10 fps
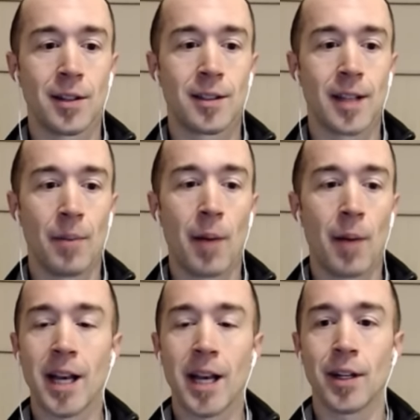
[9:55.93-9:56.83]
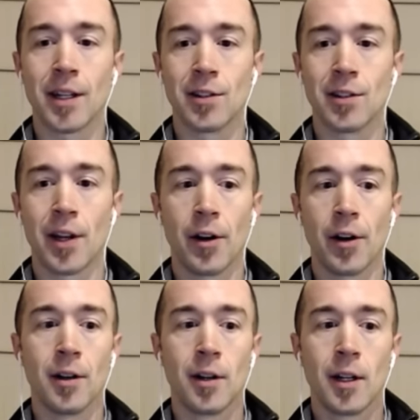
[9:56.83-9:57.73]
Um, I might even
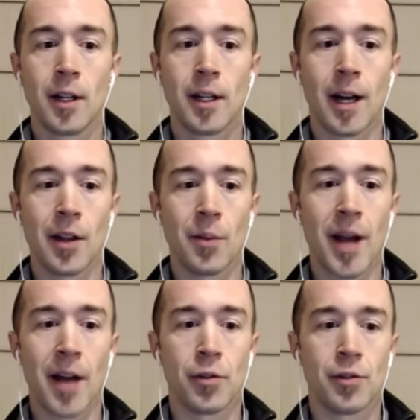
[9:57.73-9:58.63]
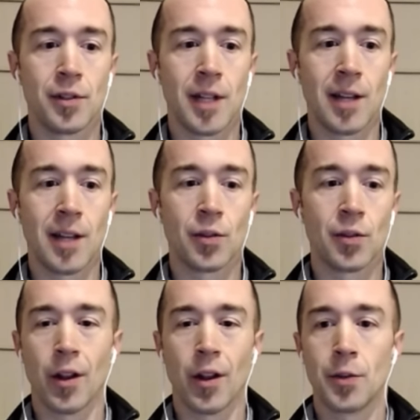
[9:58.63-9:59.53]
consider uh, the Panthers D this week,
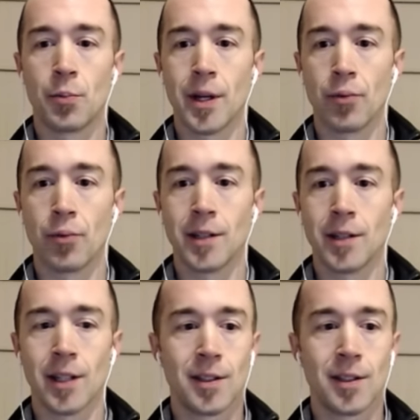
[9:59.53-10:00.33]
although it's pretty pricey.